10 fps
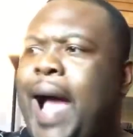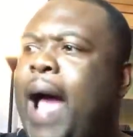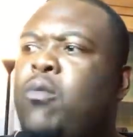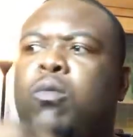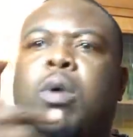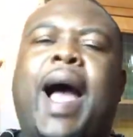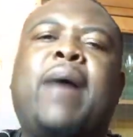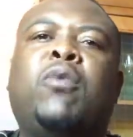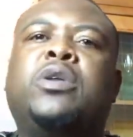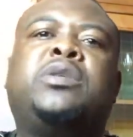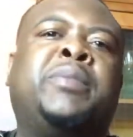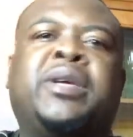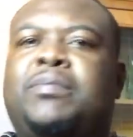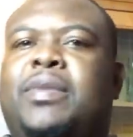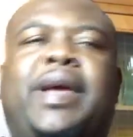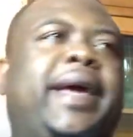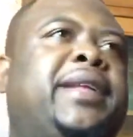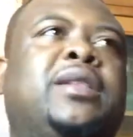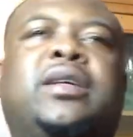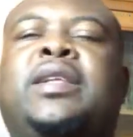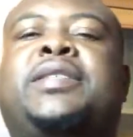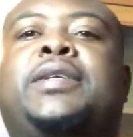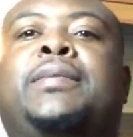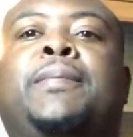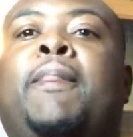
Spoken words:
I want you to get. Hey, listen.